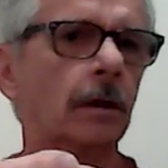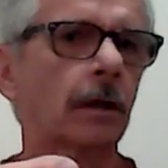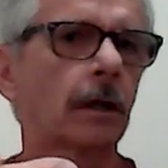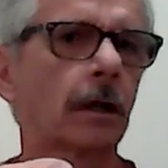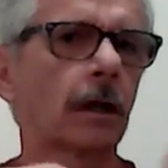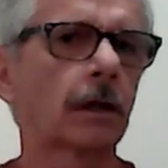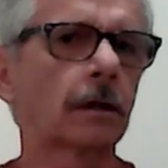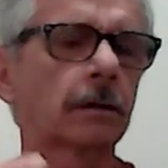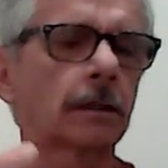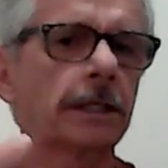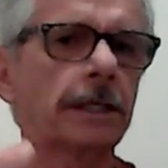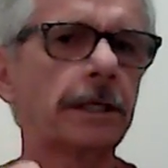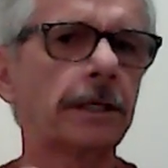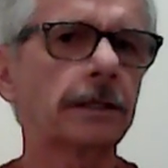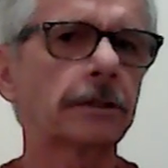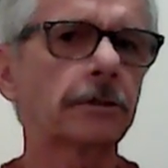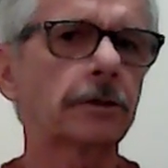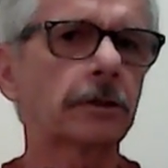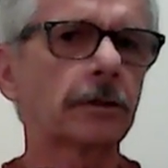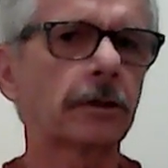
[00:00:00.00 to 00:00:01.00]
are
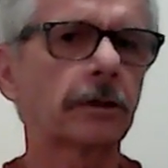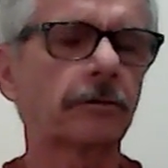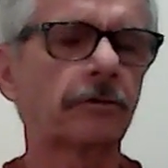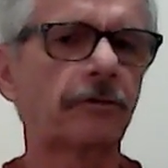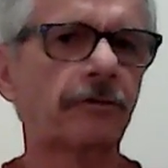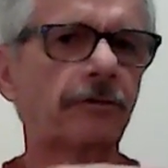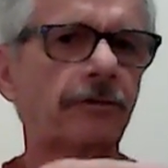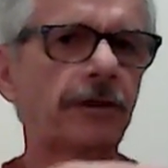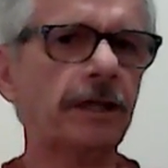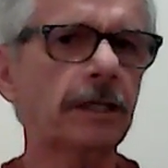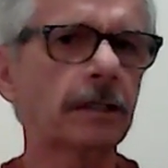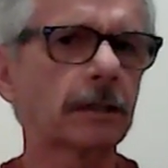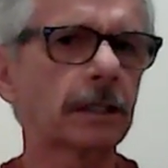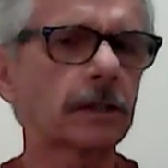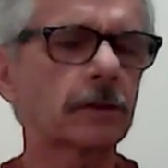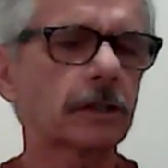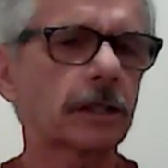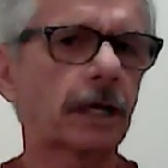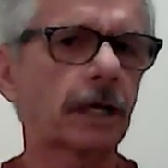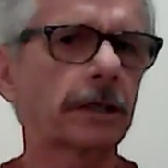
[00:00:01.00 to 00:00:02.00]
leading to the
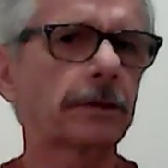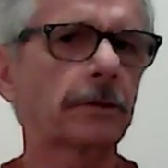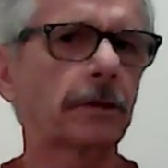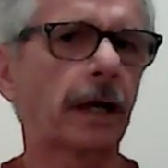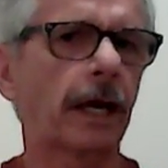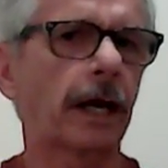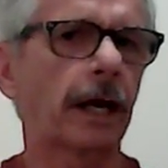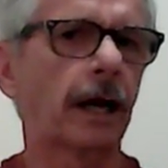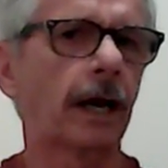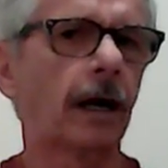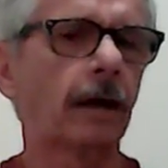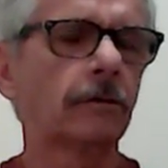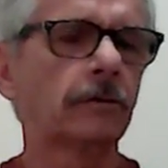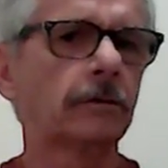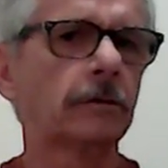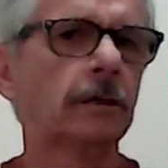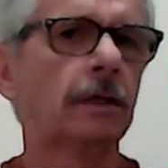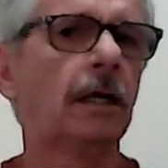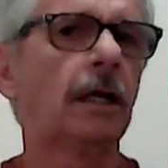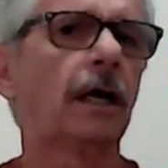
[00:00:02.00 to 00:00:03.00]
feelings that you have,
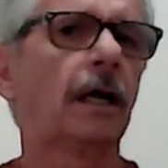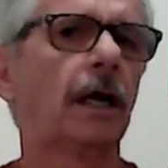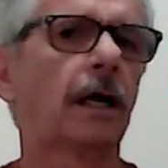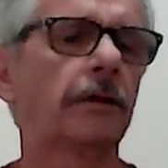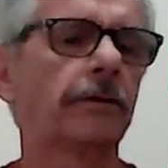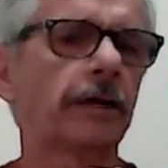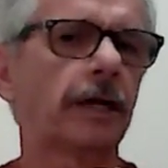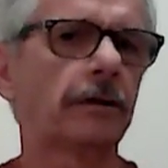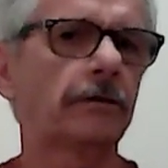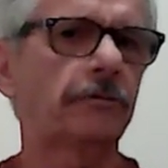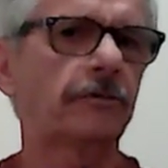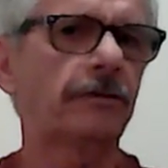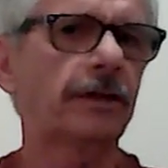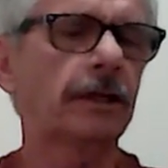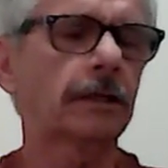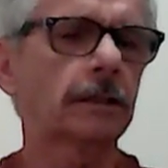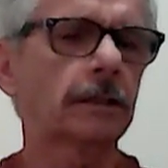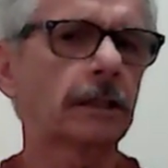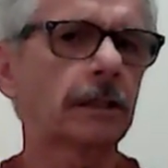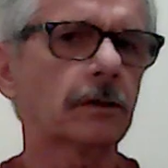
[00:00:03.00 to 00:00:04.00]
and that
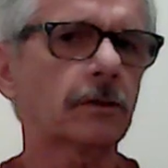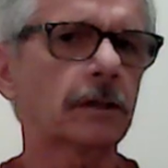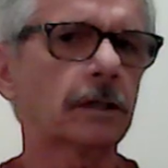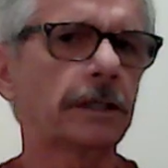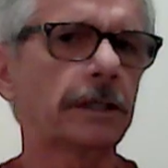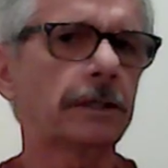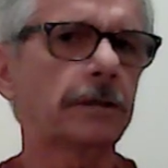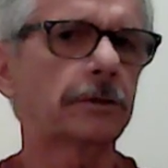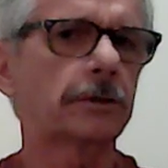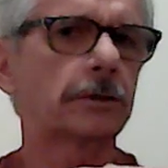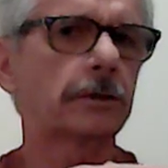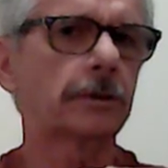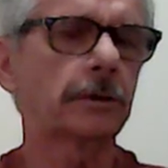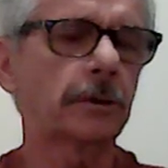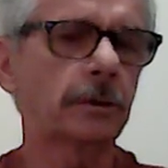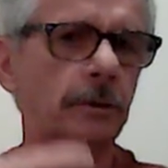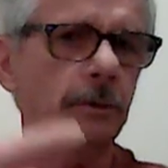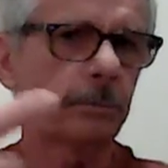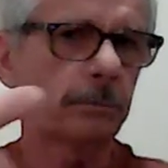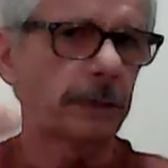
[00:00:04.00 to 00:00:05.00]
feelings lead
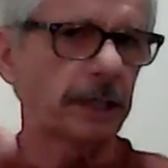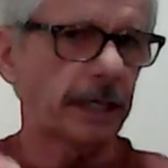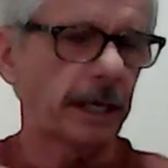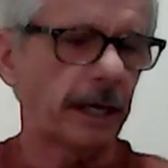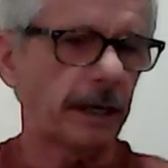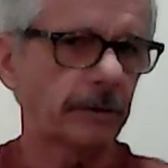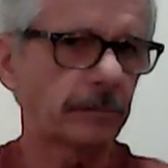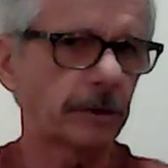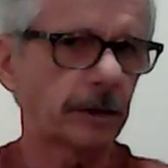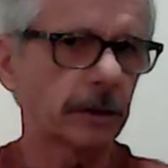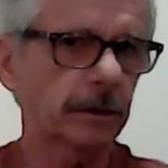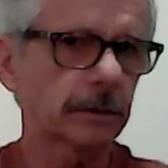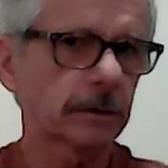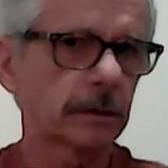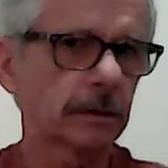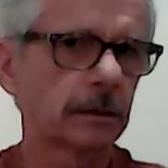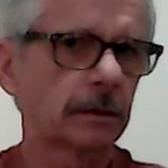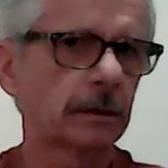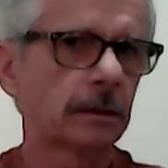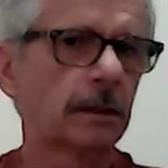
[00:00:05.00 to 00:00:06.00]
to behaviors,